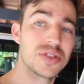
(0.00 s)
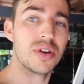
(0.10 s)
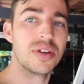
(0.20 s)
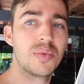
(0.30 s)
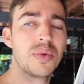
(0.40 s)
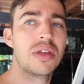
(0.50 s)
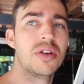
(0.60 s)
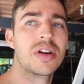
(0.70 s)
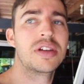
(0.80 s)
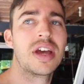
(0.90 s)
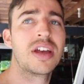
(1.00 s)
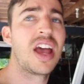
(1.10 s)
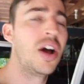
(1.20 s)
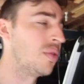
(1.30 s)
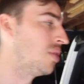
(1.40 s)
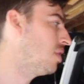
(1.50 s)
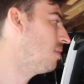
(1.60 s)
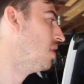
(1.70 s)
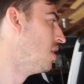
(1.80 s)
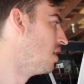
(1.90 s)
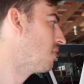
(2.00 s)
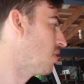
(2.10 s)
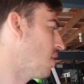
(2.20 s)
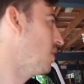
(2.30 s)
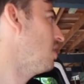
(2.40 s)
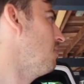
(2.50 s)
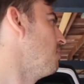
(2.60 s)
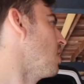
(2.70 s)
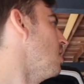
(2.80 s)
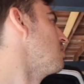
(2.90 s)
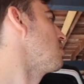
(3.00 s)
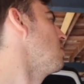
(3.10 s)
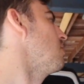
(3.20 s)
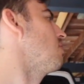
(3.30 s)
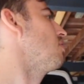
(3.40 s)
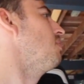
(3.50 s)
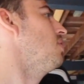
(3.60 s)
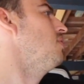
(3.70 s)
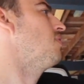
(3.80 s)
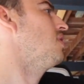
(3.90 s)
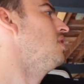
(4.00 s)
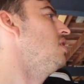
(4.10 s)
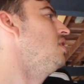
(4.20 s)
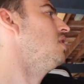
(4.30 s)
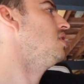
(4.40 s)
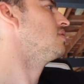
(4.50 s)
is good, whether you're going to take it out or not for that weekend. So remove the